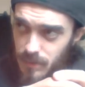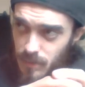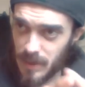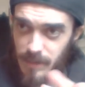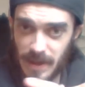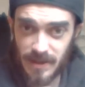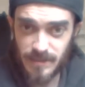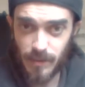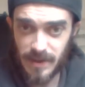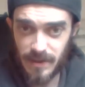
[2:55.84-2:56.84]
Winnipeg
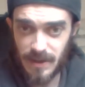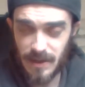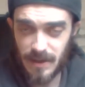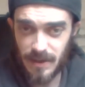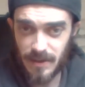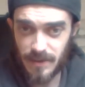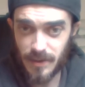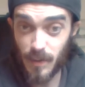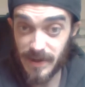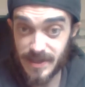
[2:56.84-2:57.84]
is probably the
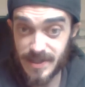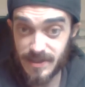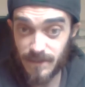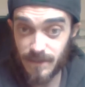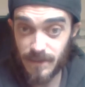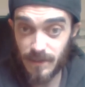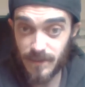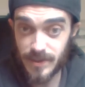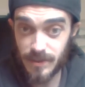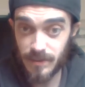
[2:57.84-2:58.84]
quickest of
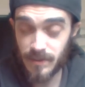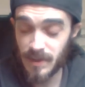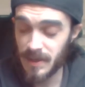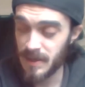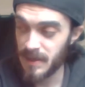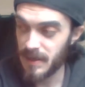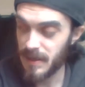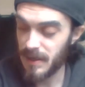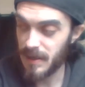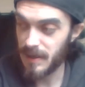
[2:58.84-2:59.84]
the two.
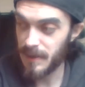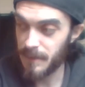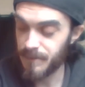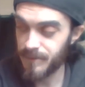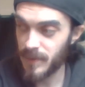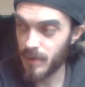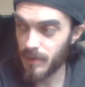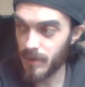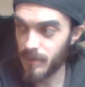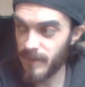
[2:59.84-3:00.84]

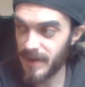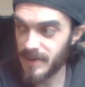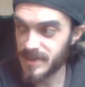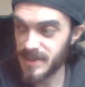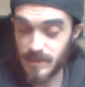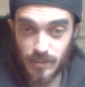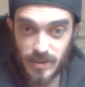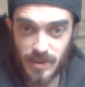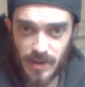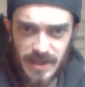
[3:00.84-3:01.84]
Although Vegas is the more
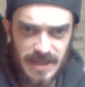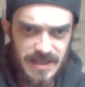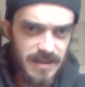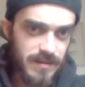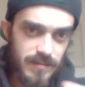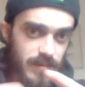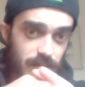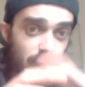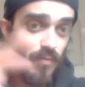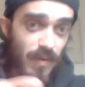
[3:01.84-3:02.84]
solid, as in all